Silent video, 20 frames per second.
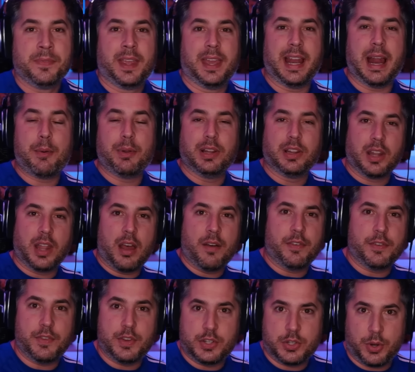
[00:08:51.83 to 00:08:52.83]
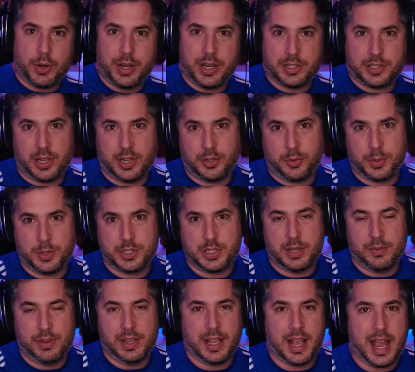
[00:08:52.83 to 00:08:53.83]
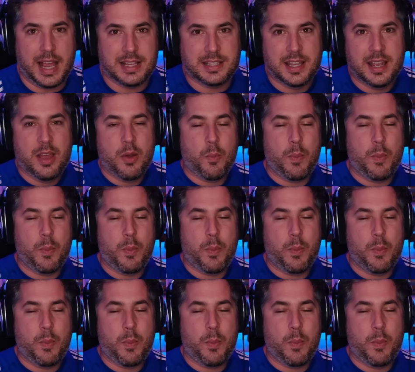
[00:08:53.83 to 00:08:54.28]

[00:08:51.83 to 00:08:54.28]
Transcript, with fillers: And I would love if you join us on Twitch TV, guys.